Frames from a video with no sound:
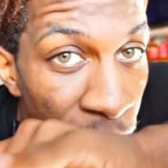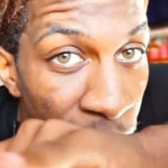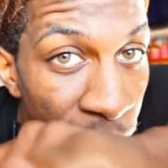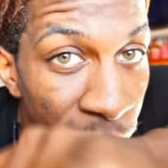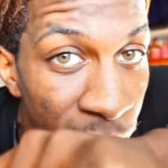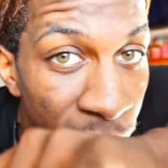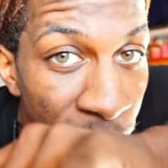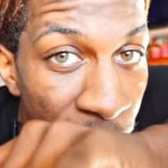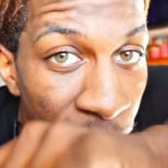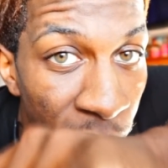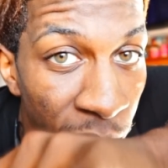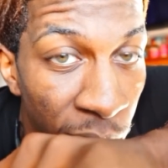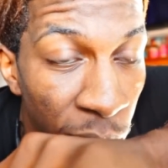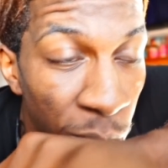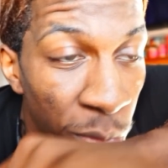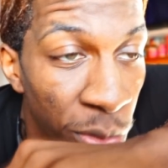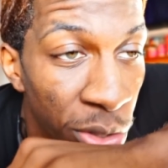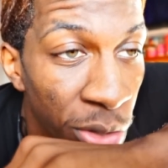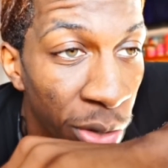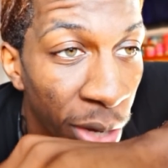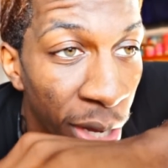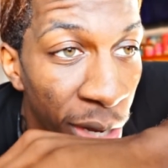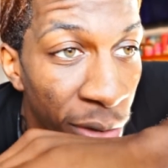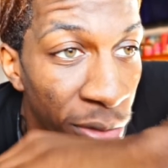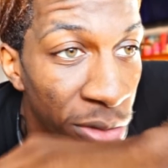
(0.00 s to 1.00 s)
This is the thing,
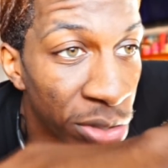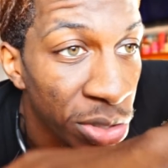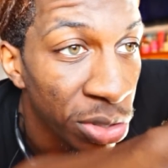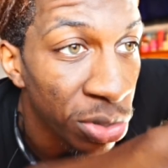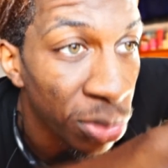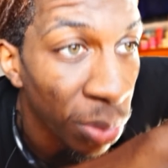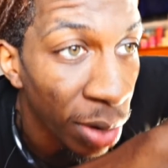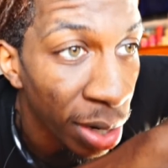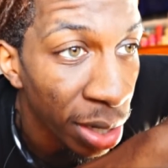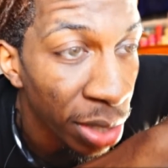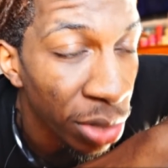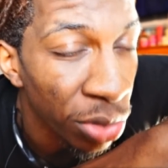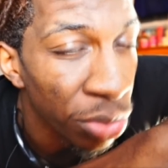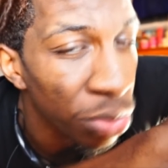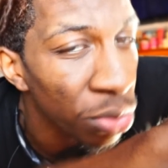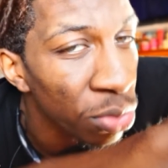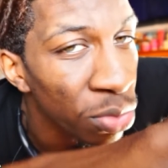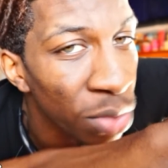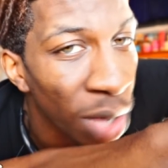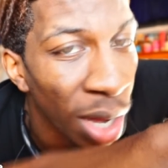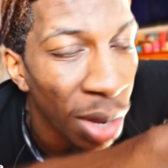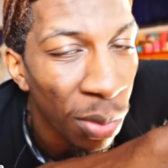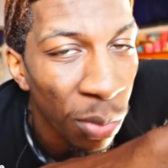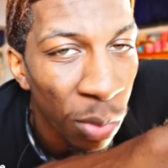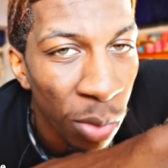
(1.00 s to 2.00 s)
when your hair is straight, you
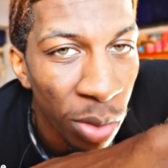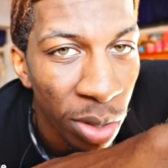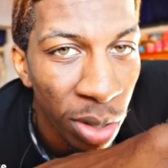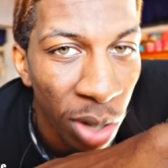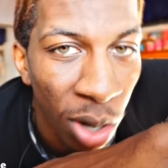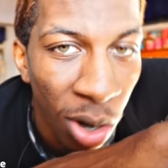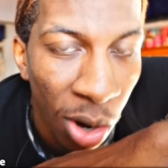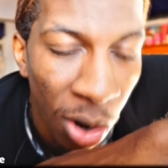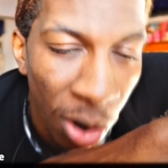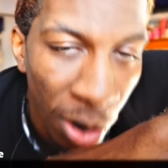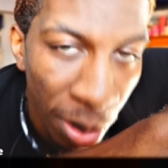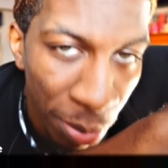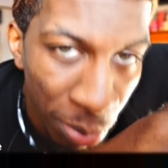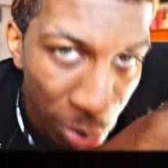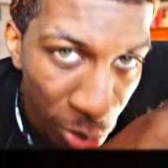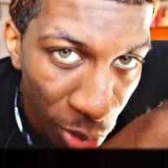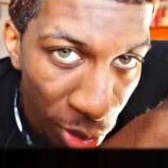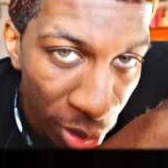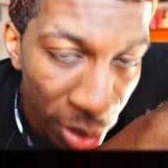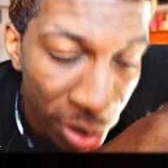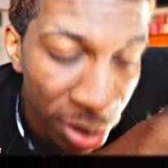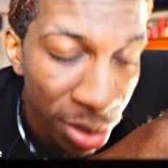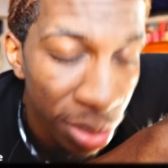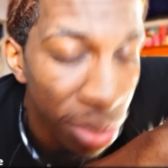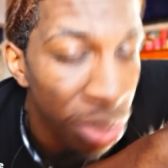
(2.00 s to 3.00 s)
do not want a hard
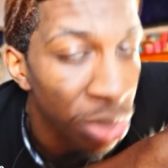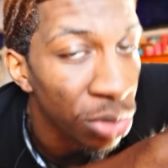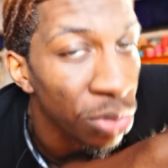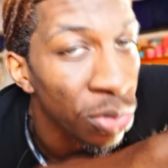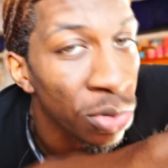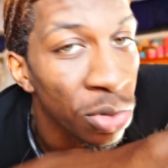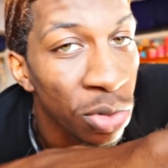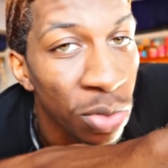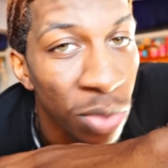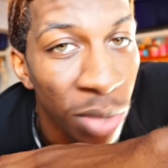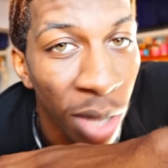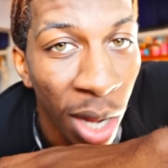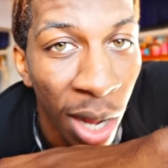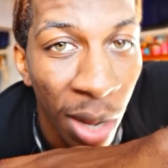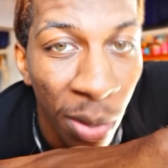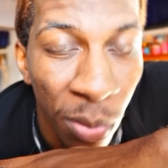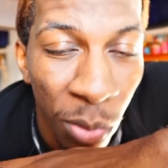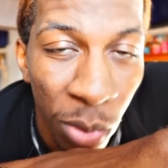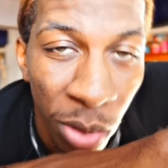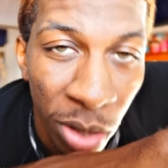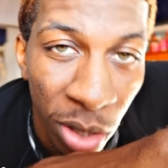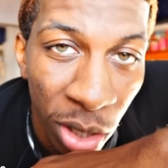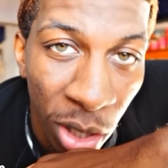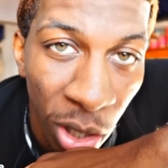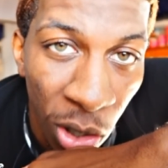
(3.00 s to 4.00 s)
brush and you do
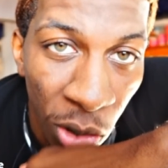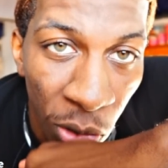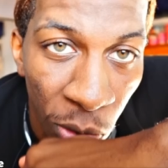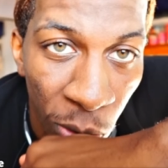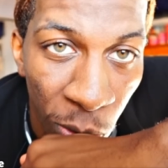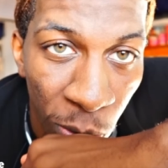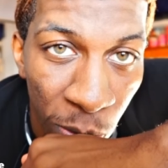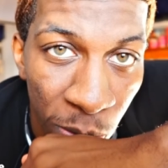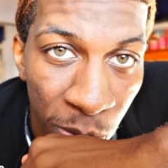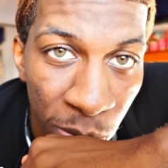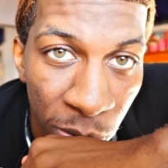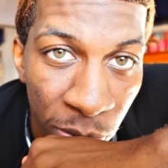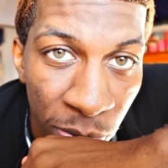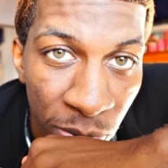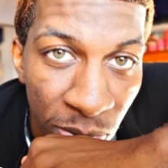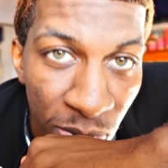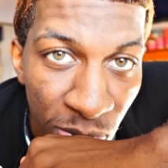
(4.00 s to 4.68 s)
not want a comb.